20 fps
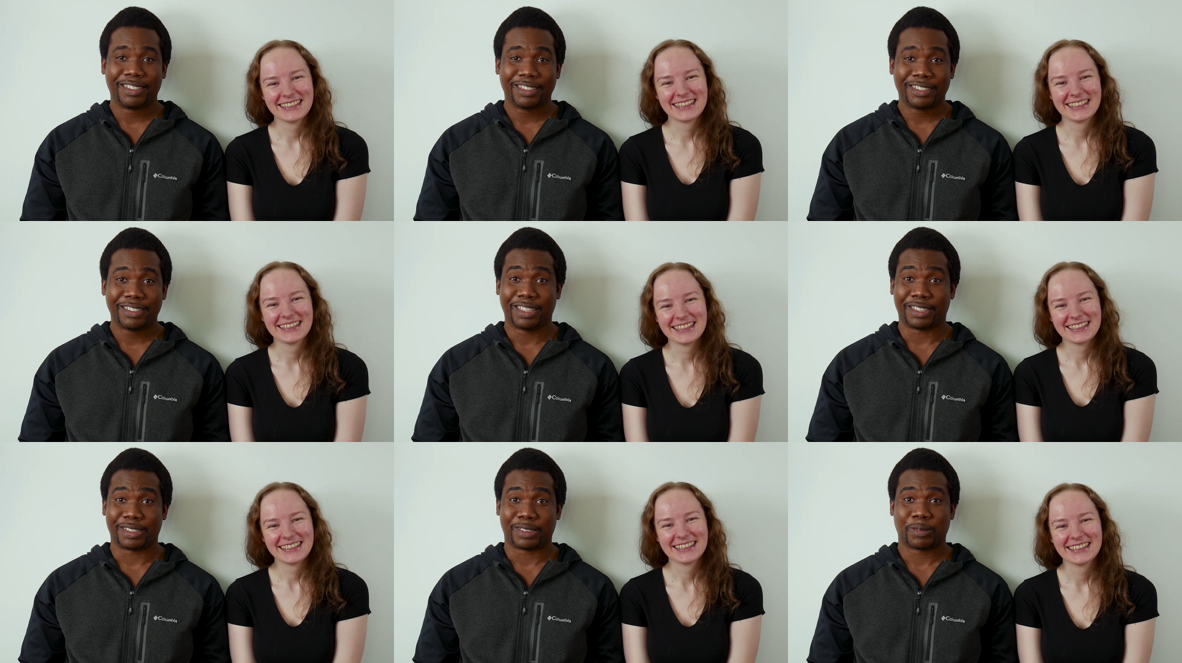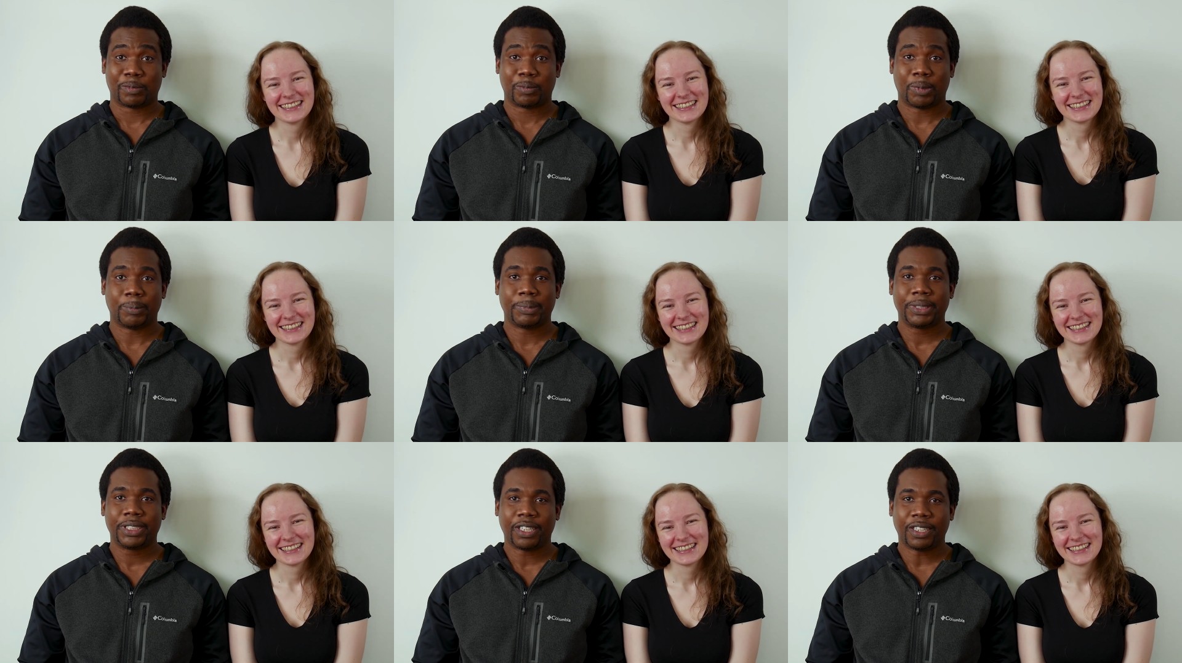Speaker 1: yes,
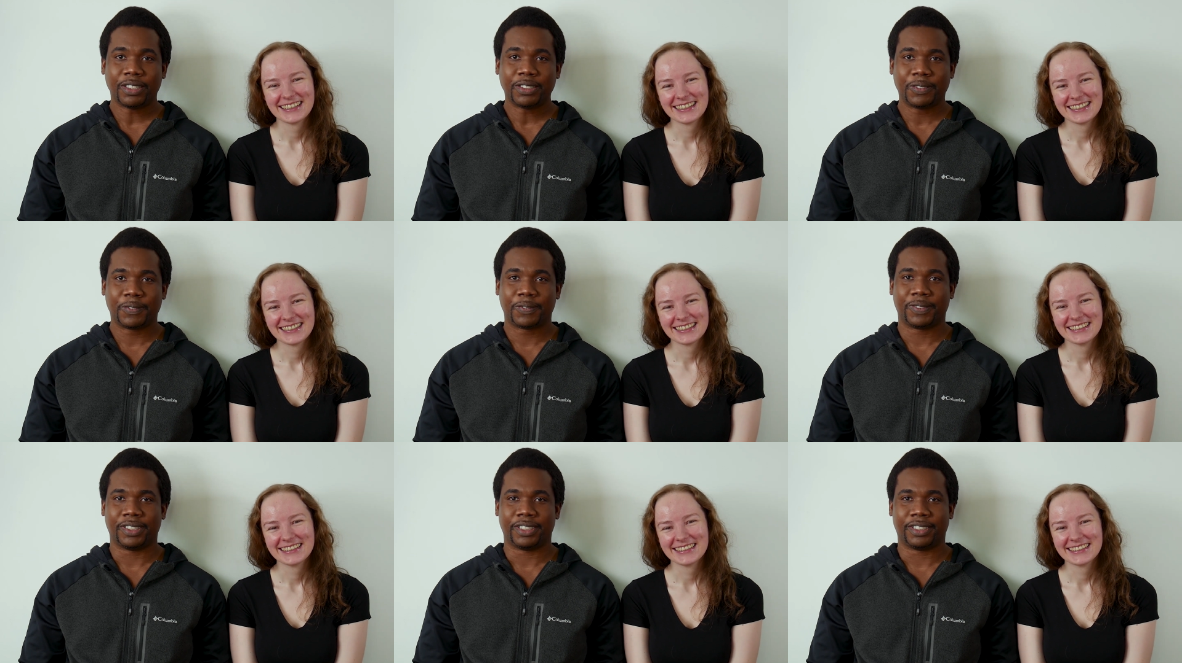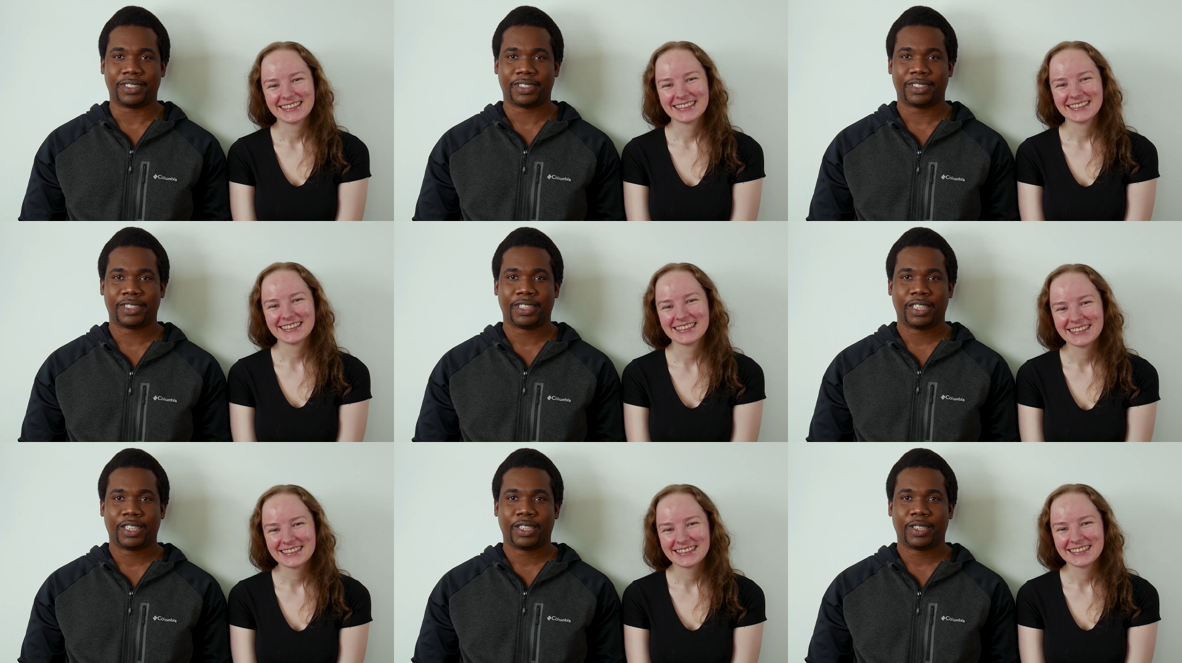but because of
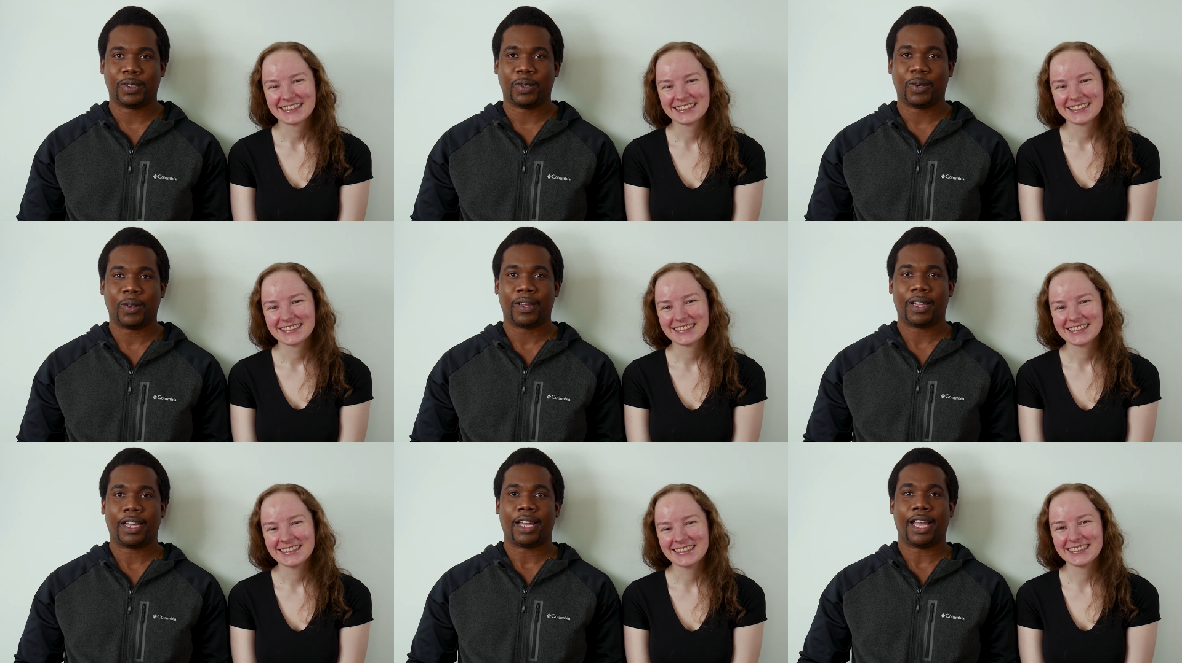these, you know,